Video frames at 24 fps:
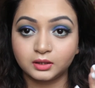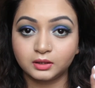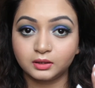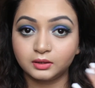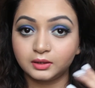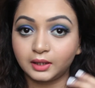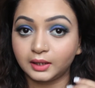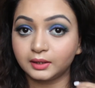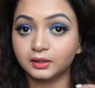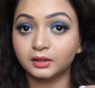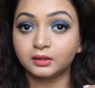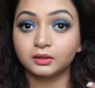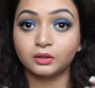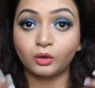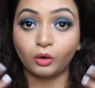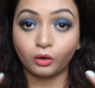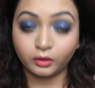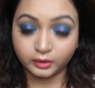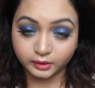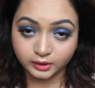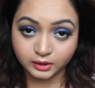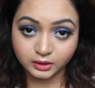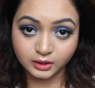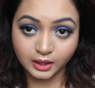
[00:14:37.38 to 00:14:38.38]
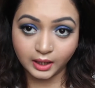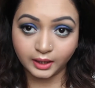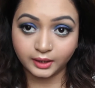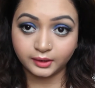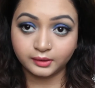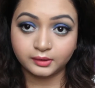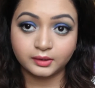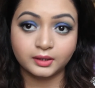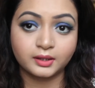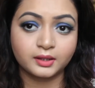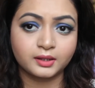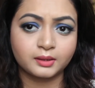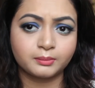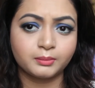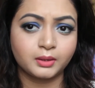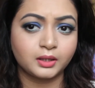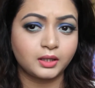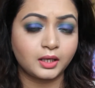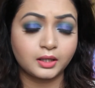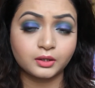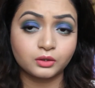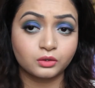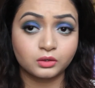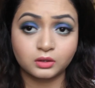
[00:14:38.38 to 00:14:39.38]
that it oxidizes, but
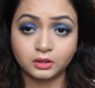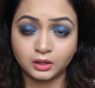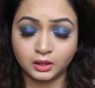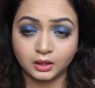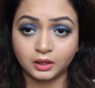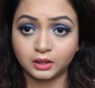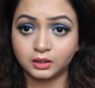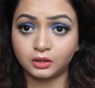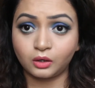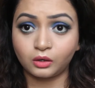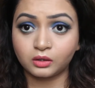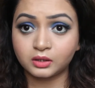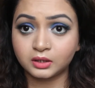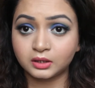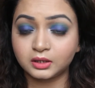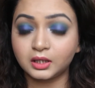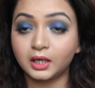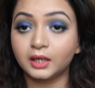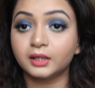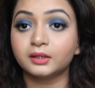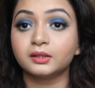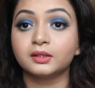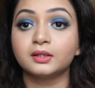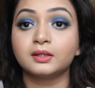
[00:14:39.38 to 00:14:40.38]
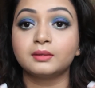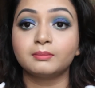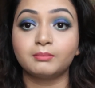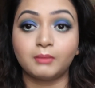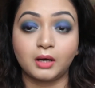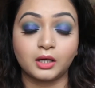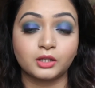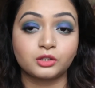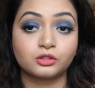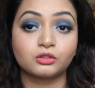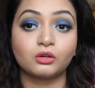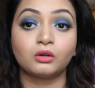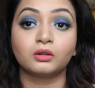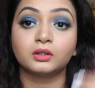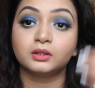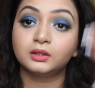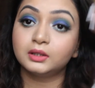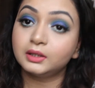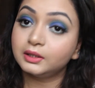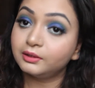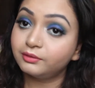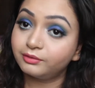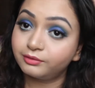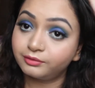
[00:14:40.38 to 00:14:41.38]
I don't think it oxidizes much on
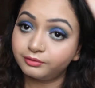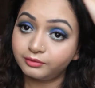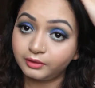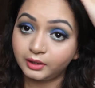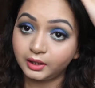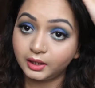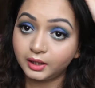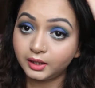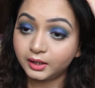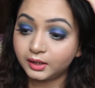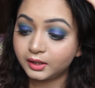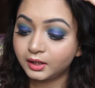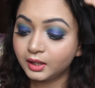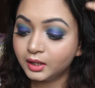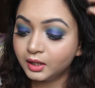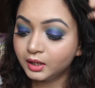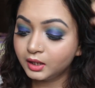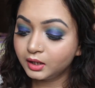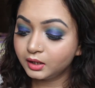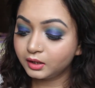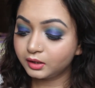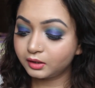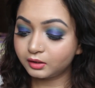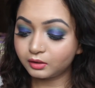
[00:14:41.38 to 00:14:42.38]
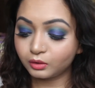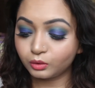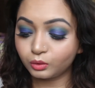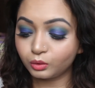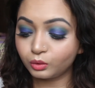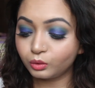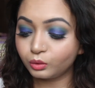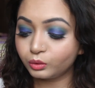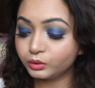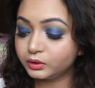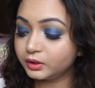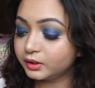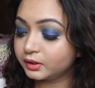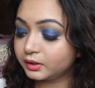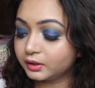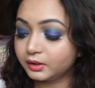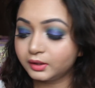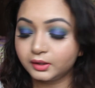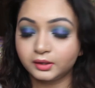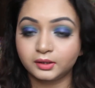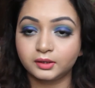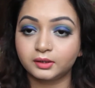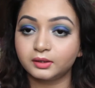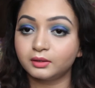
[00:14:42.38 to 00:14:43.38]
the face. So this
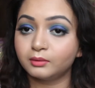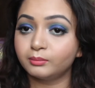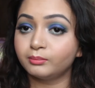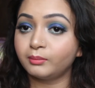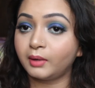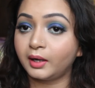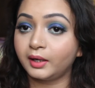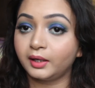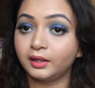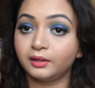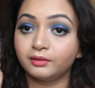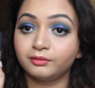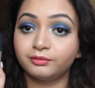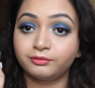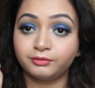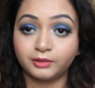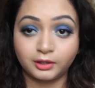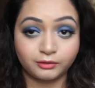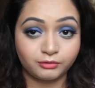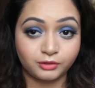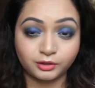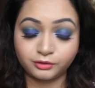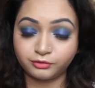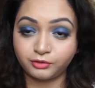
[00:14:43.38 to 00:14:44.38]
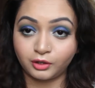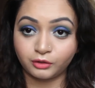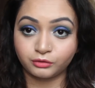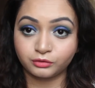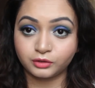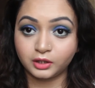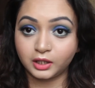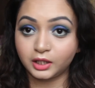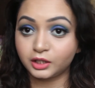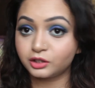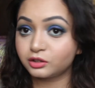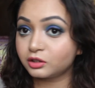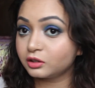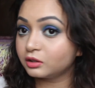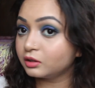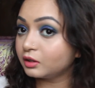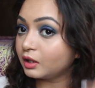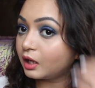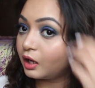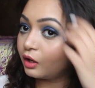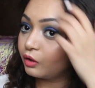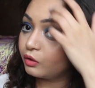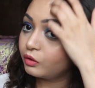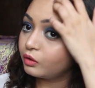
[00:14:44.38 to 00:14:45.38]
is my favorite foundation
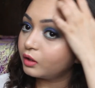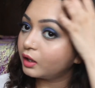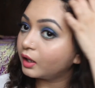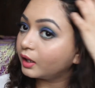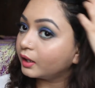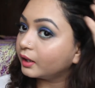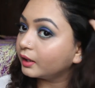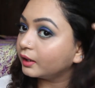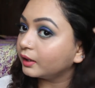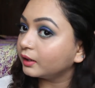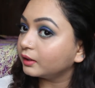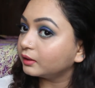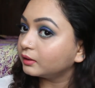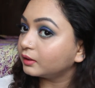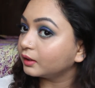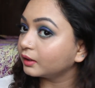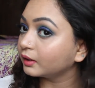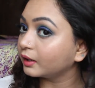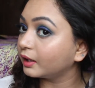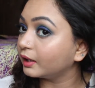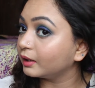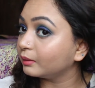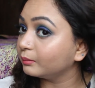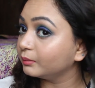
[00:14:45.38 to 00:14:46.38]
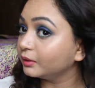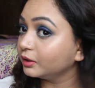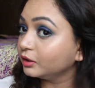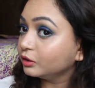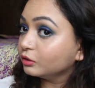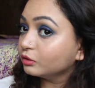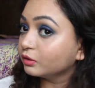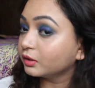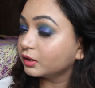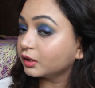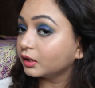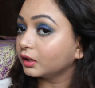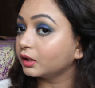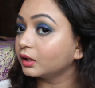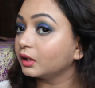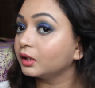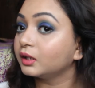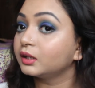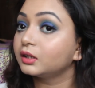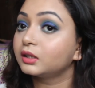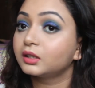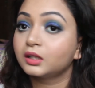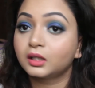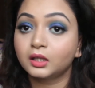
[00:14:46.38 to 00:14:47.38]
now. I think I'll be using
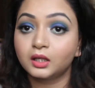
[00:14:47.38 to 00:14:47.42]
it